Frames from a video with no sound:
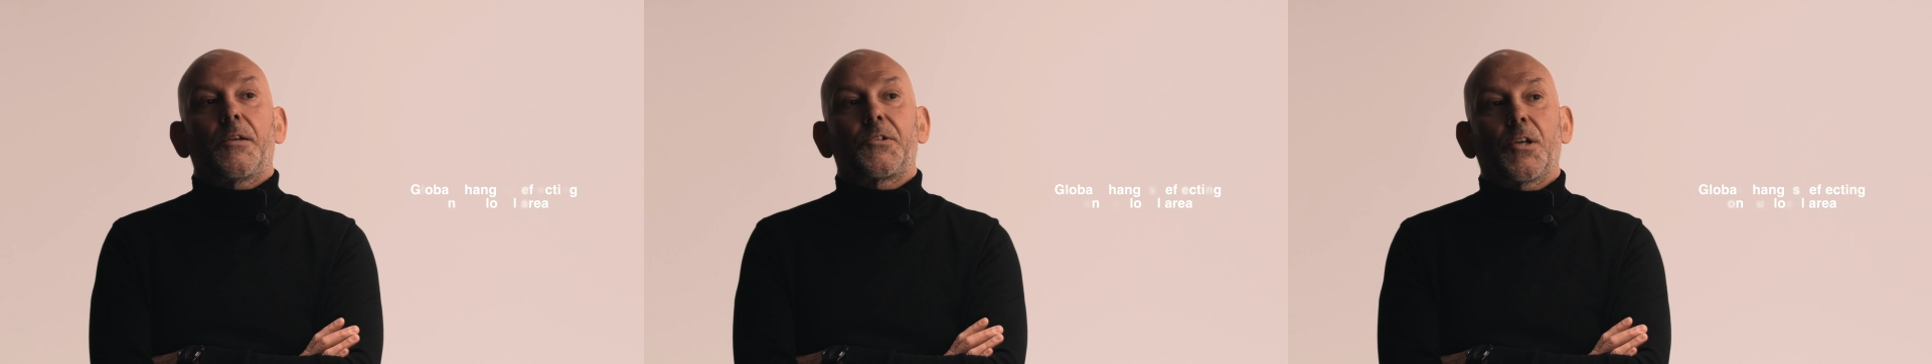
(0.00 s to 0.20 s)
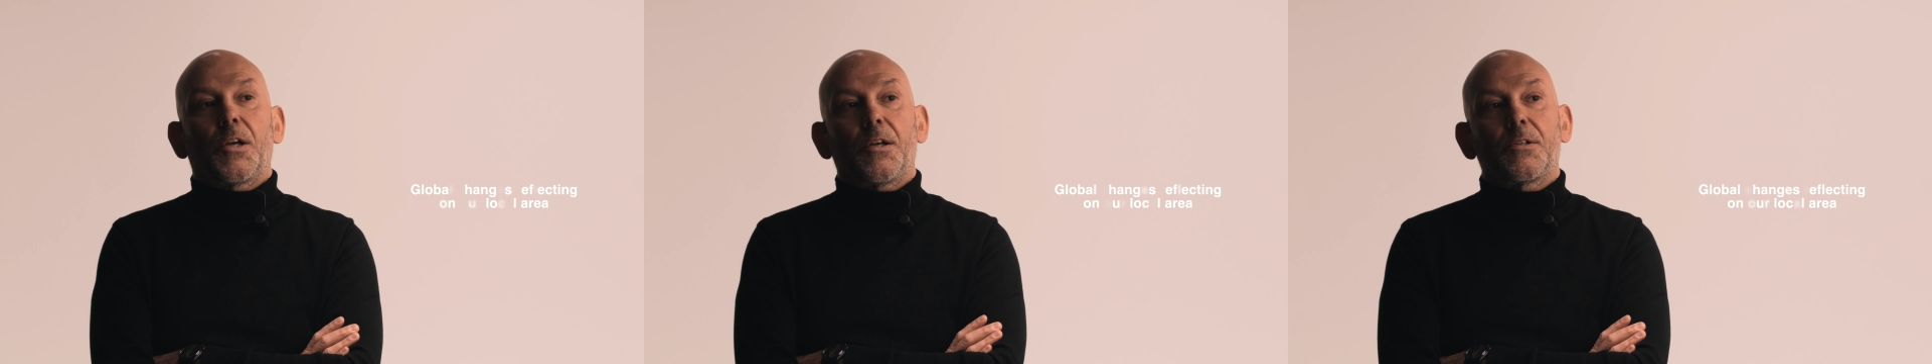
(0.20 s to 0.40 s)

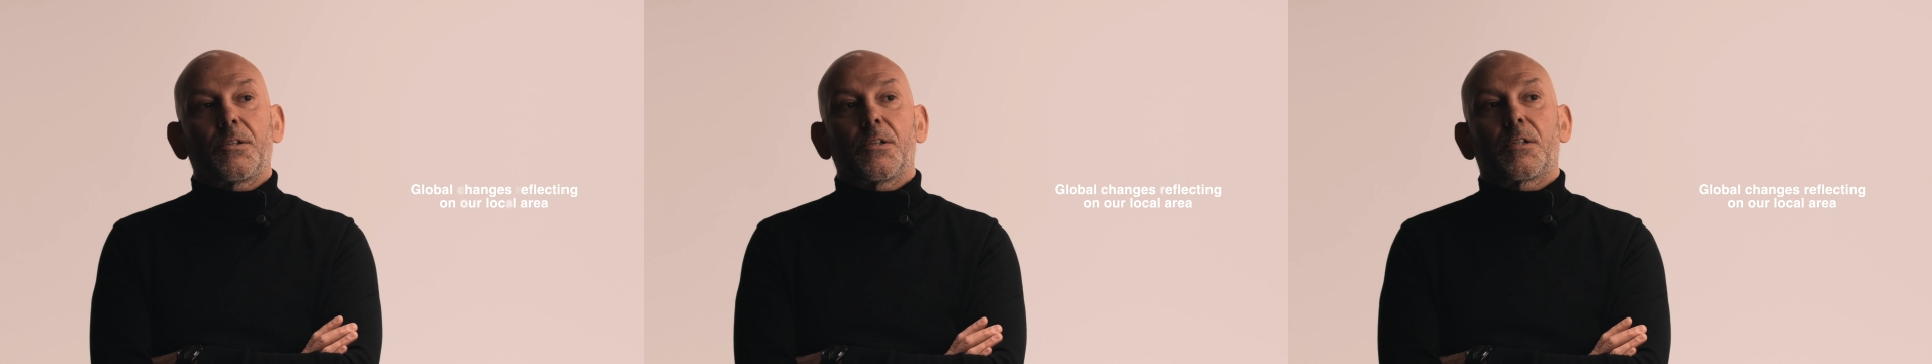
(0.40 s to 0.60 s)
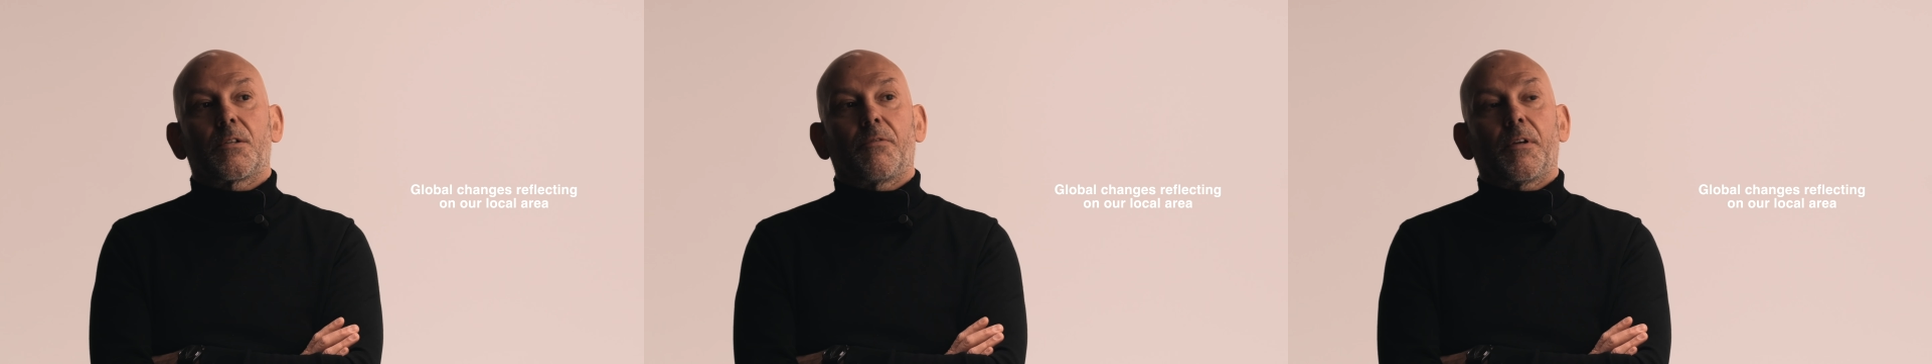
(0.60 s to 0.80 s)

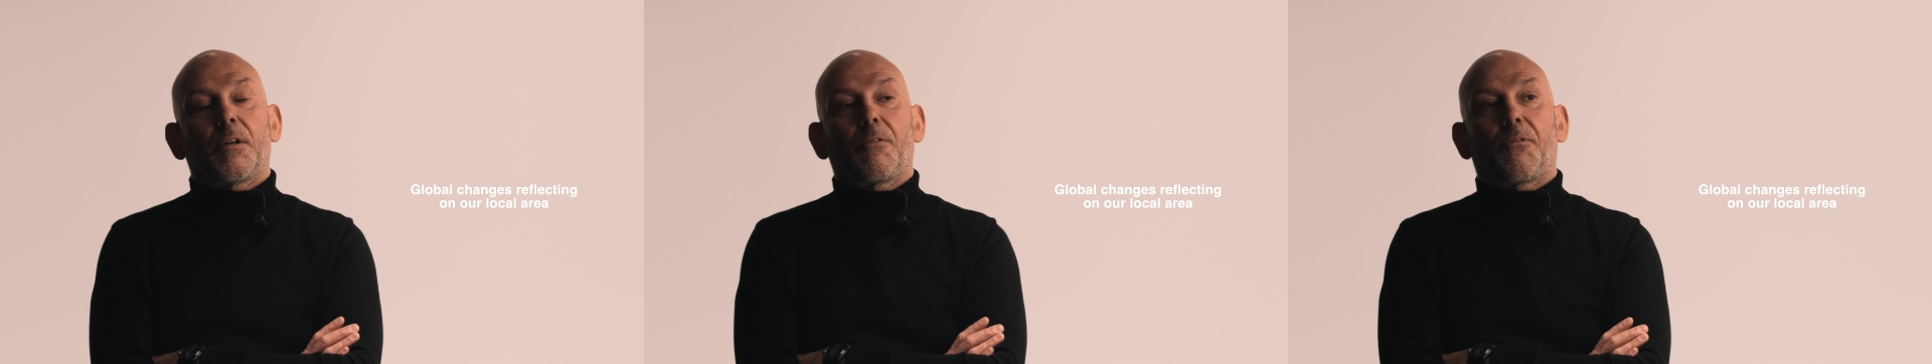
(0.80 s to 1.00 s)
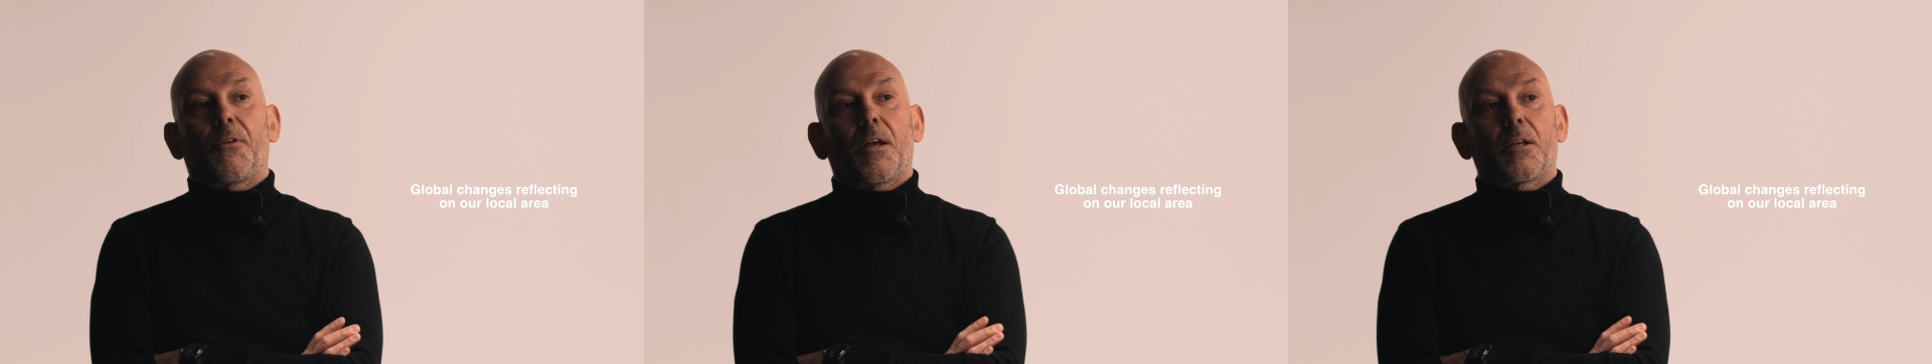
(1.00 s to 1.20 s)
changes we
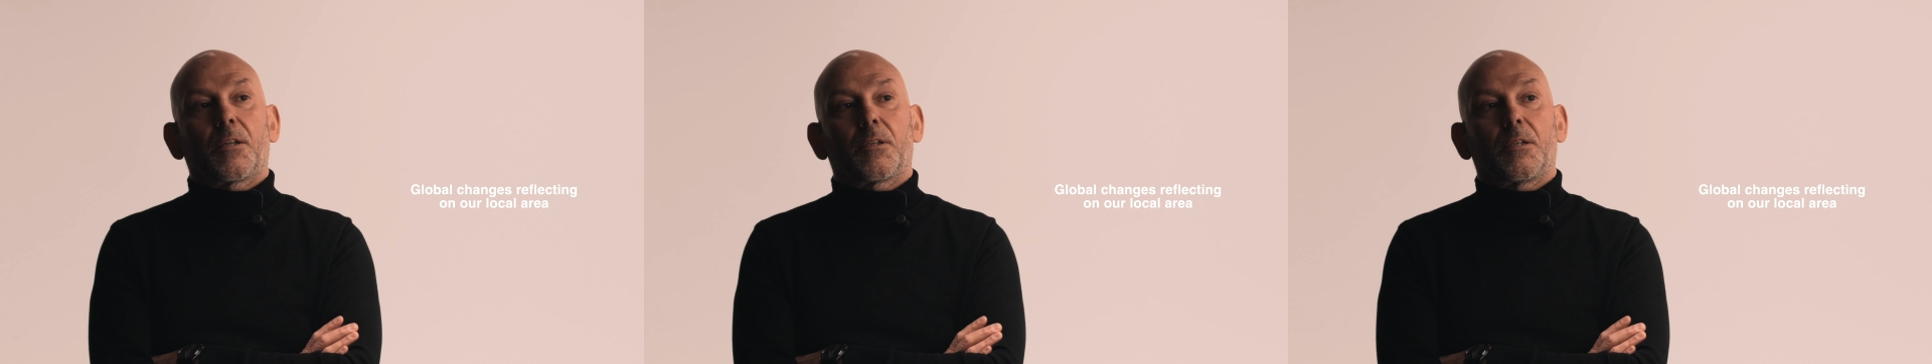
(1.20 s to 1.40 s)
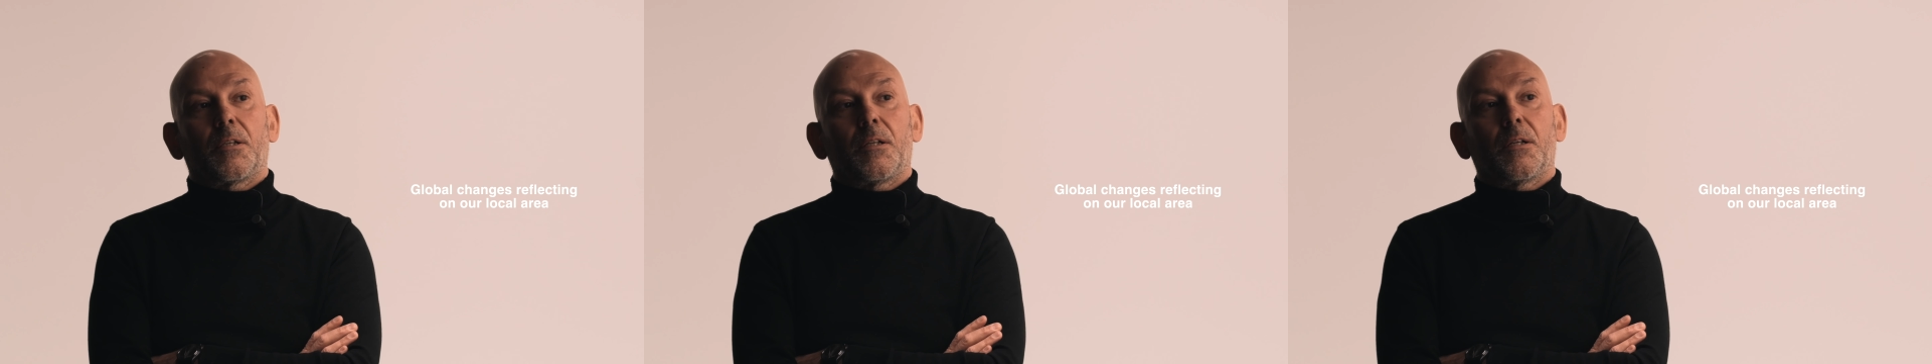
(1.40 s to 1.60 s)

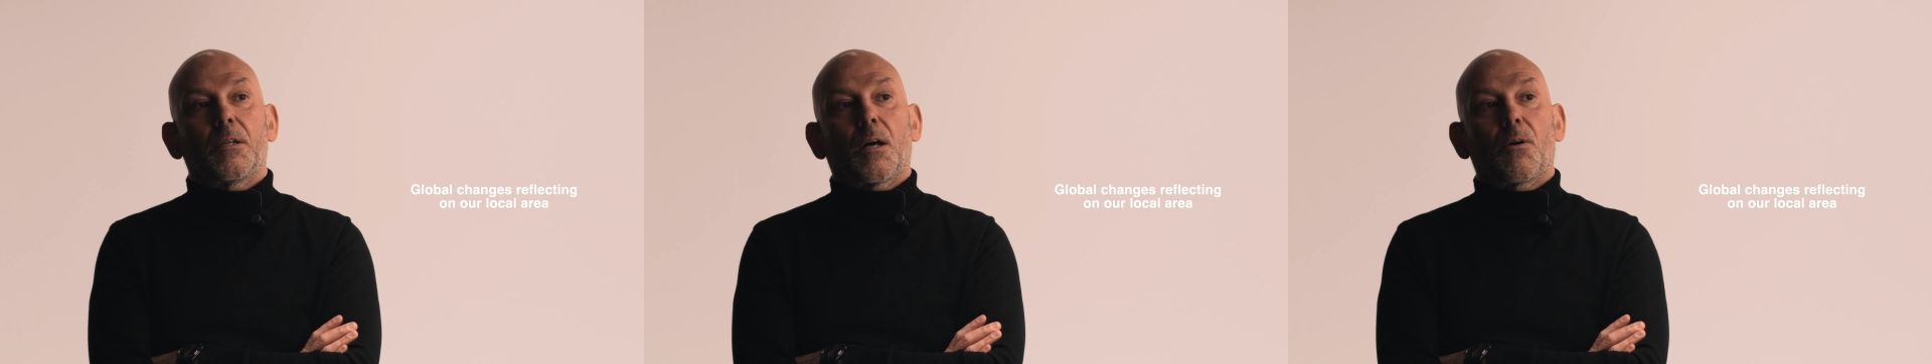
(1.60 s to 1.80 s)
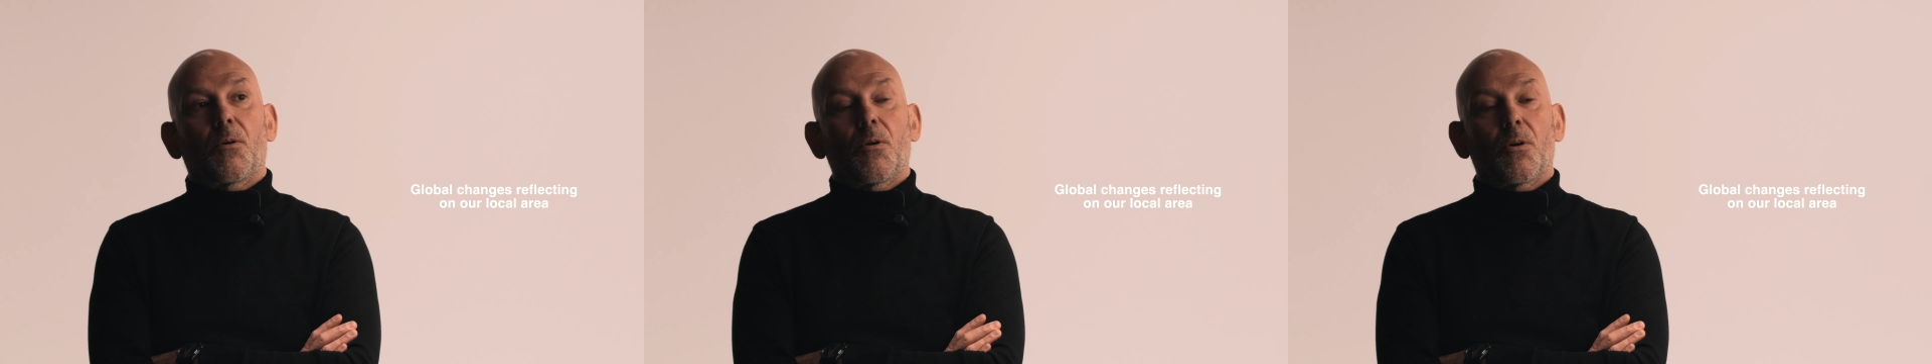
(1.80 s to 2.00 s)
reflect
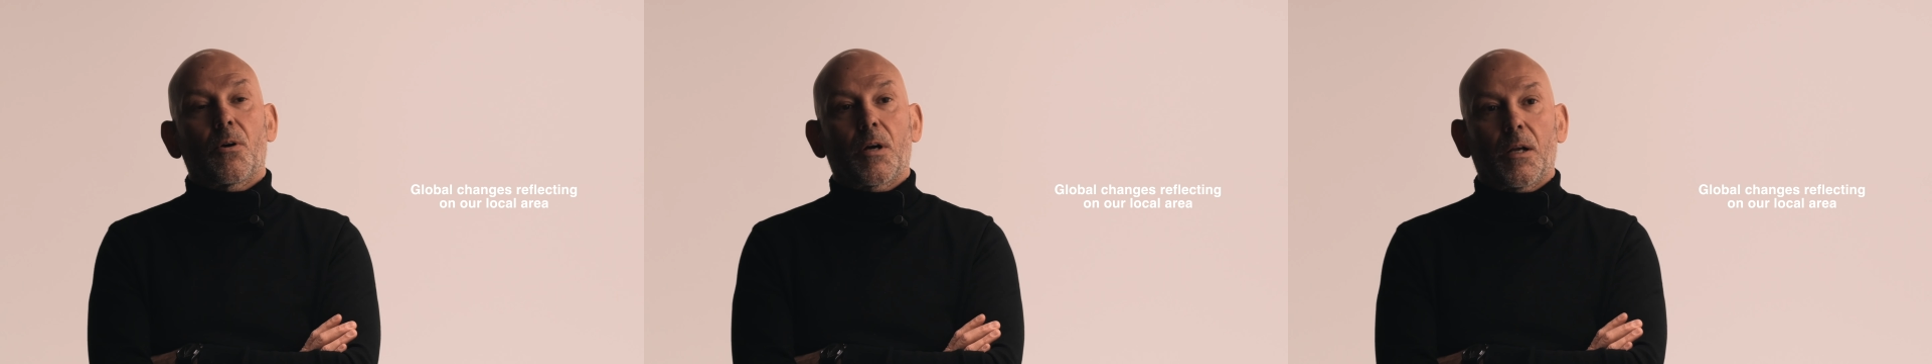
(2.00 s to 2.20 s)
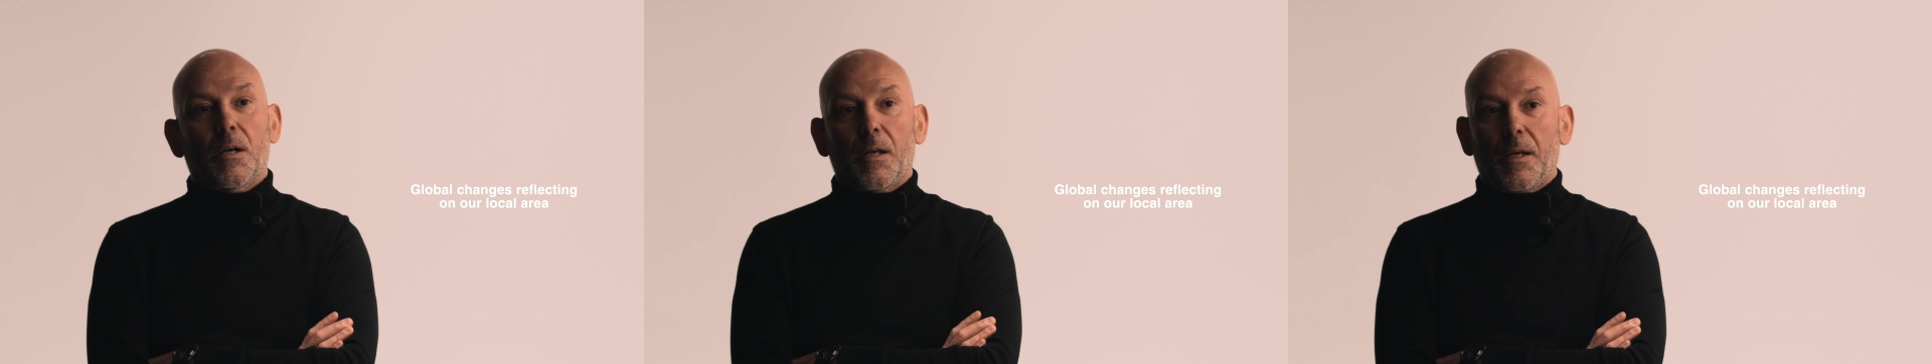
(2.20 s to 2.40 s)
in our
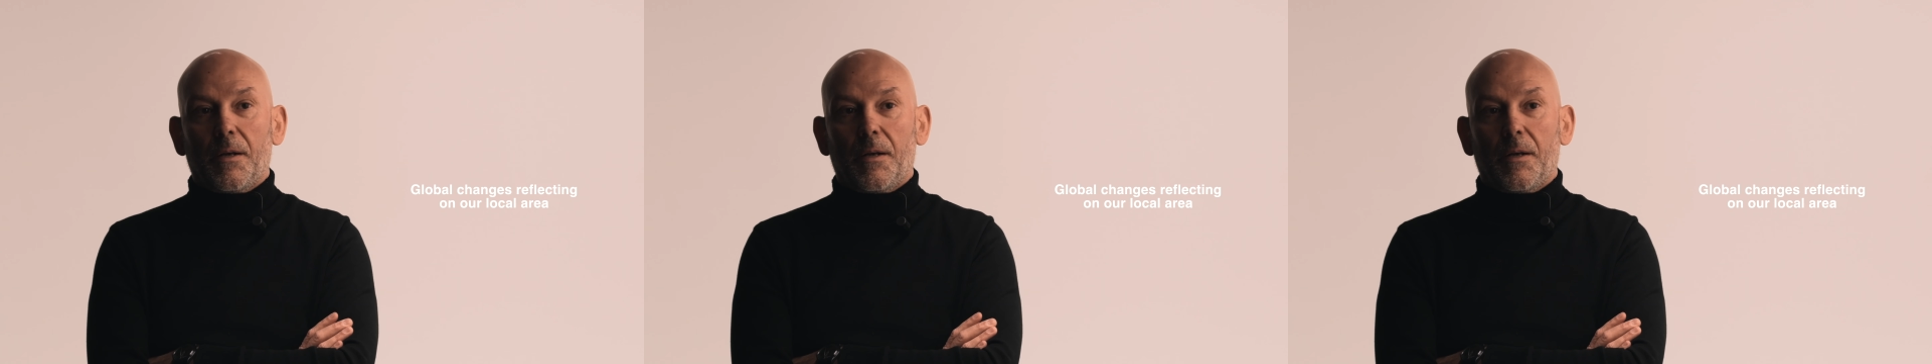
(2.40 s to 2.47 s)
local